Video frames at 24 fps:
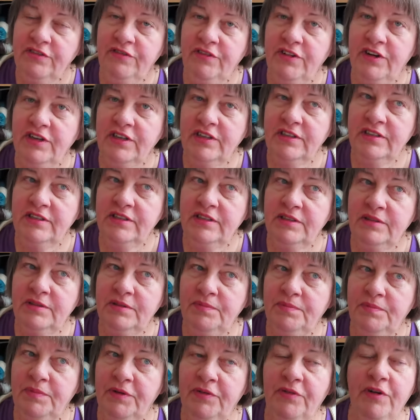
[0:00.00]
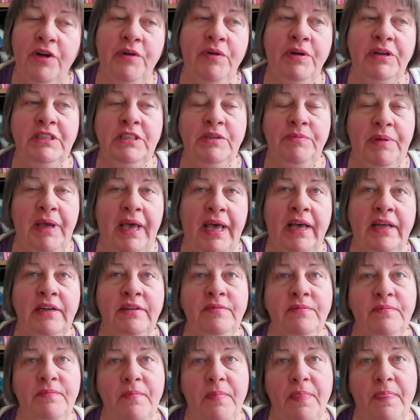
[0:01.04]
the foot before I went to
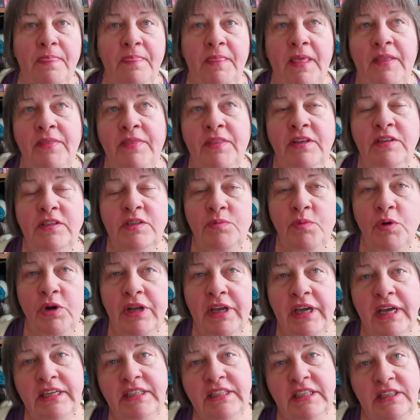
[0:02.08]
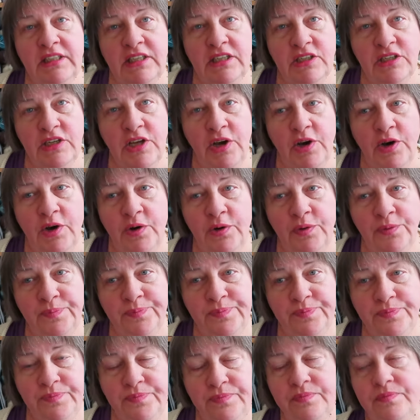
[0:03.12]
bed. Then this morning I did the toe,
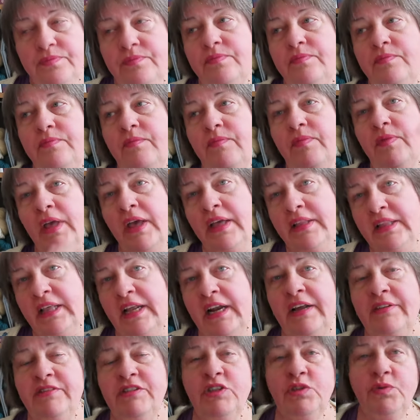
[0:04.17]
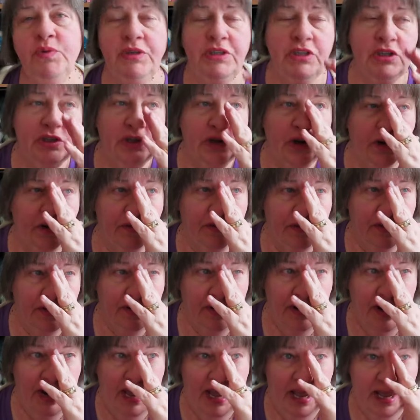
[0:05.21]
and then I've switched
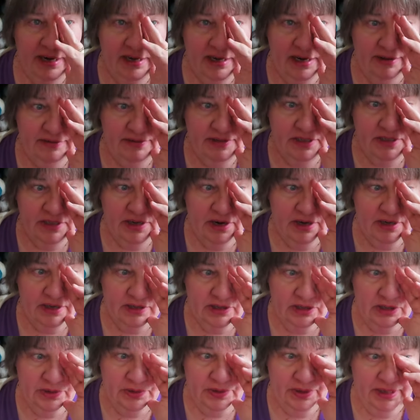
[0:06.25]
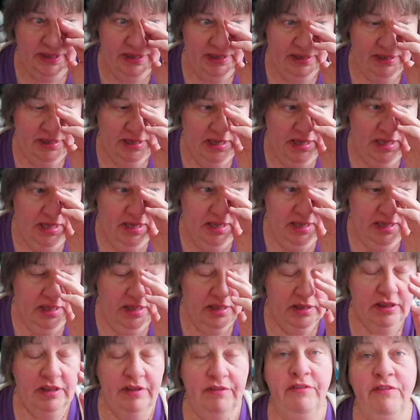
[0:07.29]
over and I've started doing
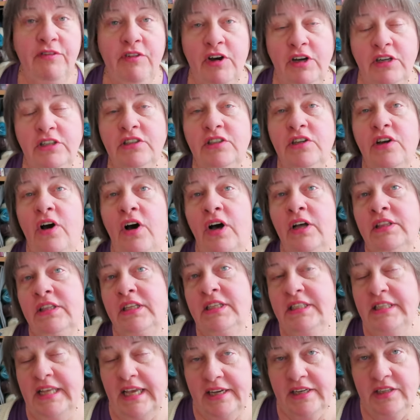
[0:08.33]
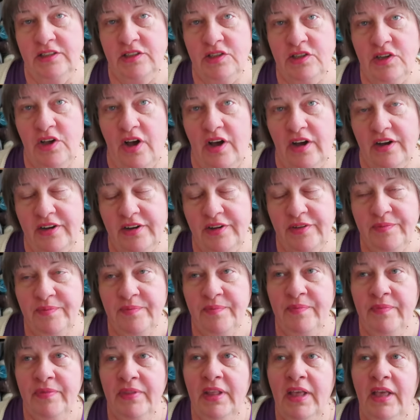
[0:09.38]
the foot on the second sock.
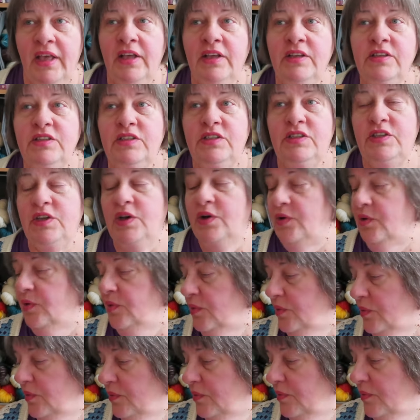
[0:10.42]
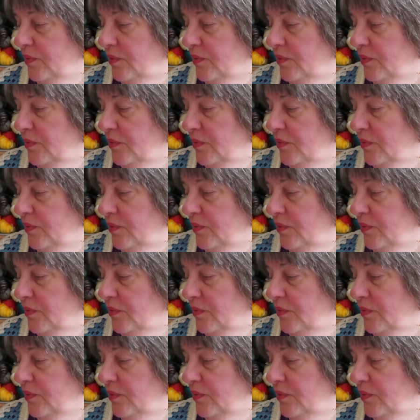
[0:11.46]
So